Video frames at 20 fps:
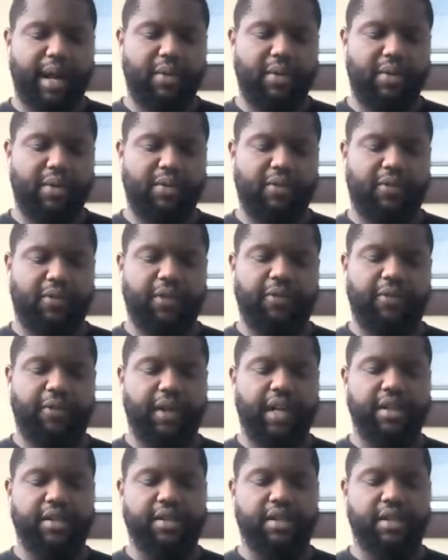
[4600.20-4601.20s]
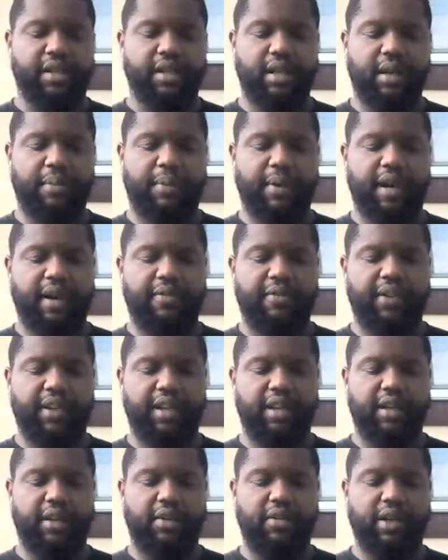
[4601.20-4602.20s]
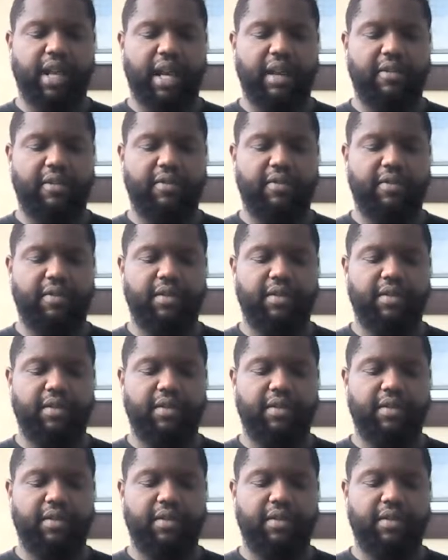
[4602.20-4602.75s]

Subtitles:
probably won't vote for that shit. They probably fucking go like,